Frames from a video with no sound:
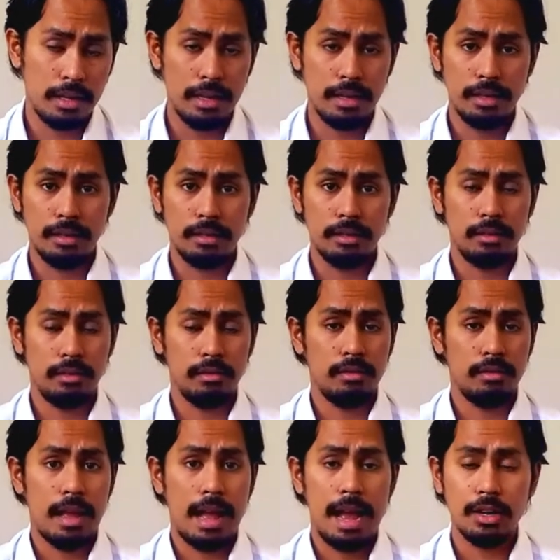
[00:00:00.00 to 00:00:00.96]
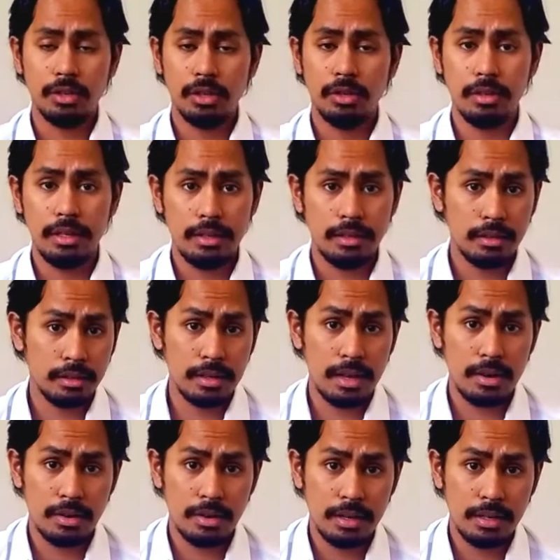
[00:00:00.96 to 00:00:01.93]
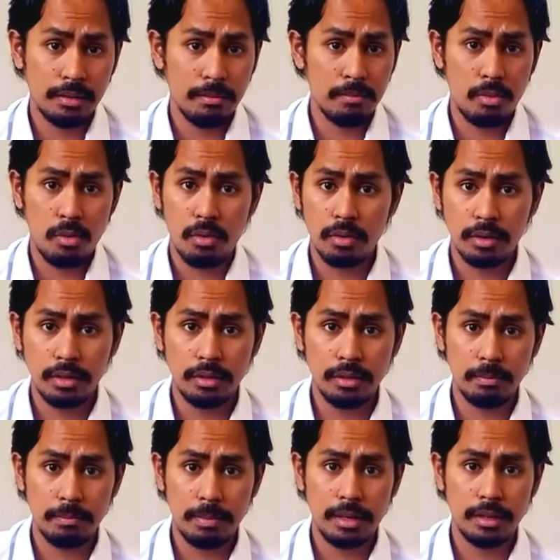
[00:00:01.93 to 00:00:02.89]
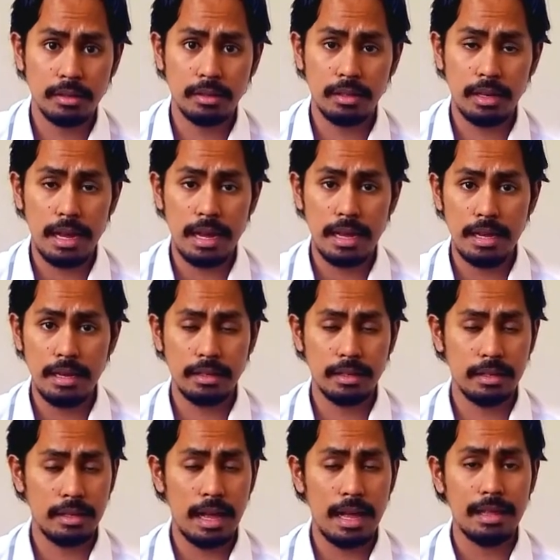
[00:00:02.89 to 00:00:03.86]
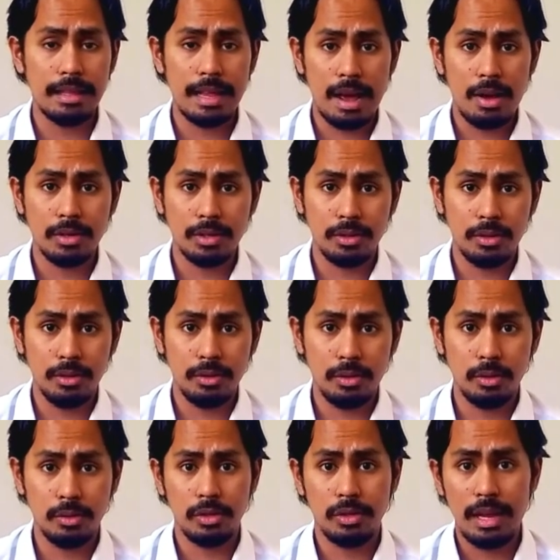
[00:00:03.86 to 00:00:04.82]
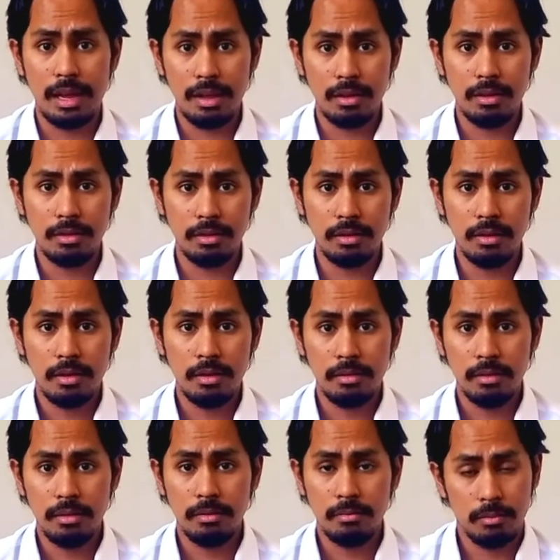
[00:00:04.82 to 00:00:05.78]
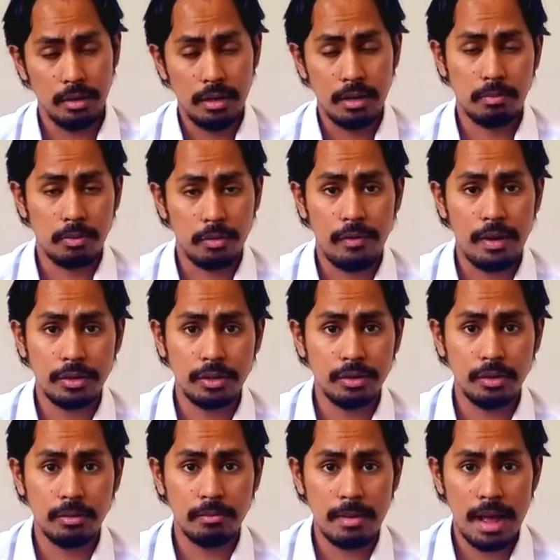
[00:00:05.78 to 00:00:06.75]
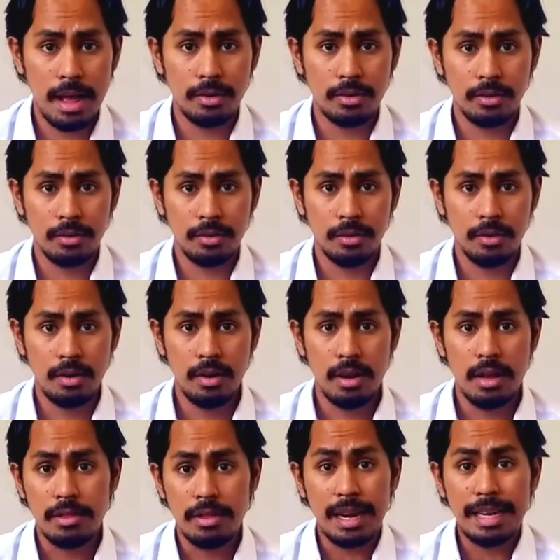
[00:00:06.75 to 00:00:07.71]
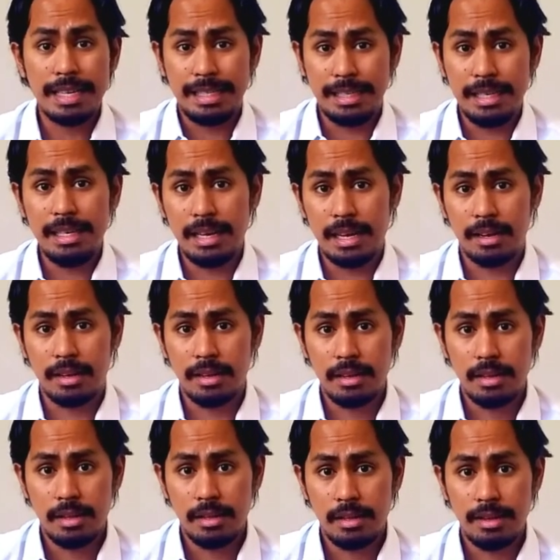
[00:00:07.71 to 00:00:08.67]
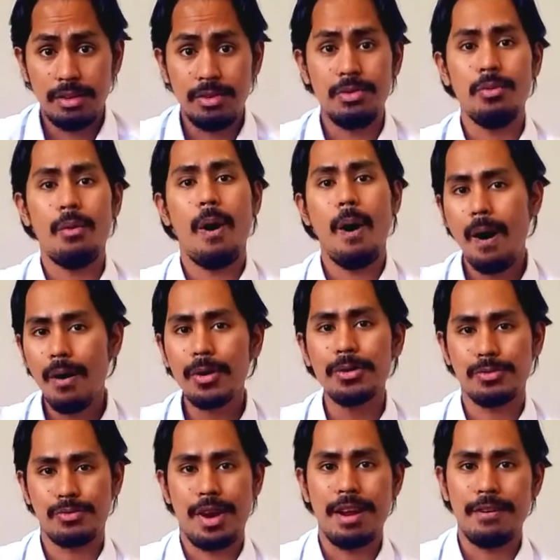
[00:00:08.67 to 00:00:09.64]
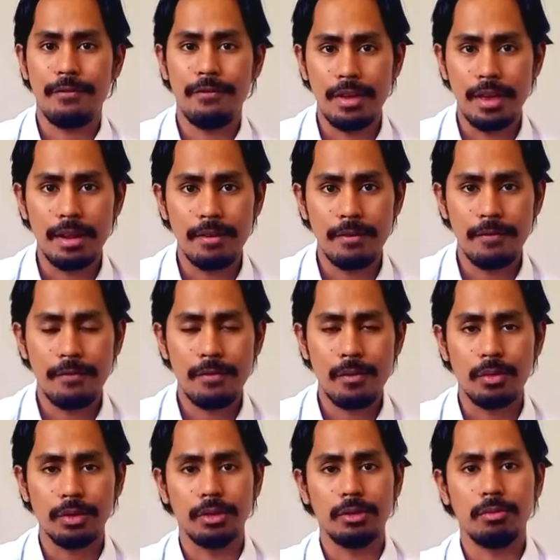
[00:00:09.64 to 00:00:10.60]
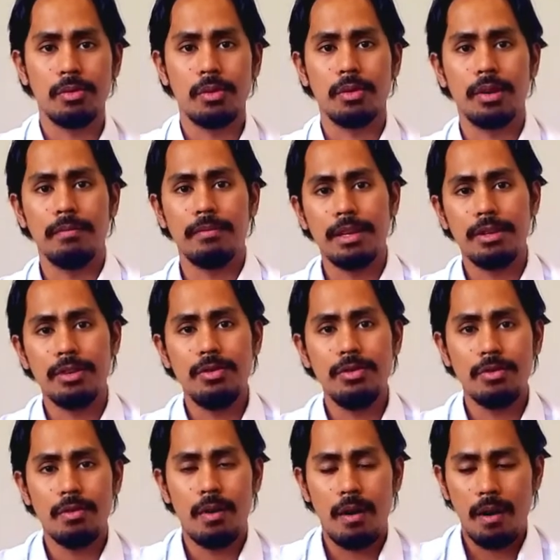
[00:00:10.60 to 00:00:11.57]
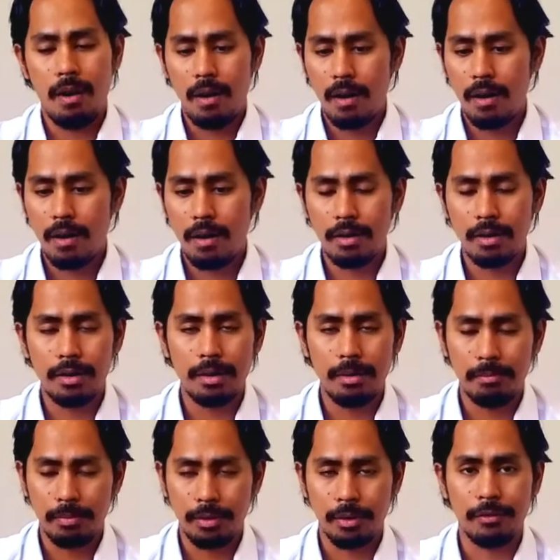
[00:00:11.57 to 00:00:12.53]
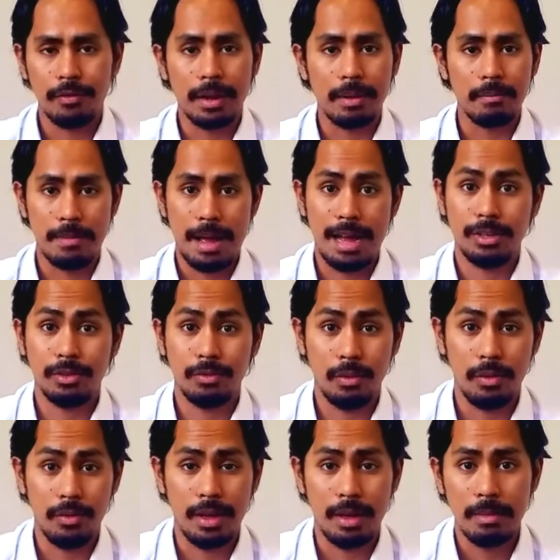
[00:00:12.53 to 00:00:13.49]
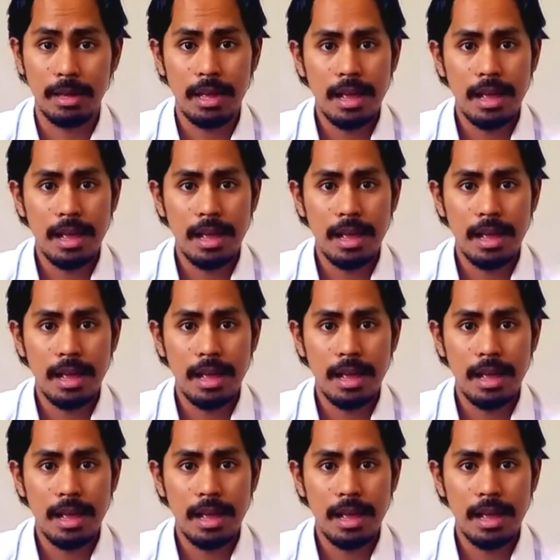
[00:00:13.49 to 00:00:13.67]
is, actually, this letter is important because it allows you to sell in a professional manner the idea that you are a great fit for this program, that you are a perfect match for them,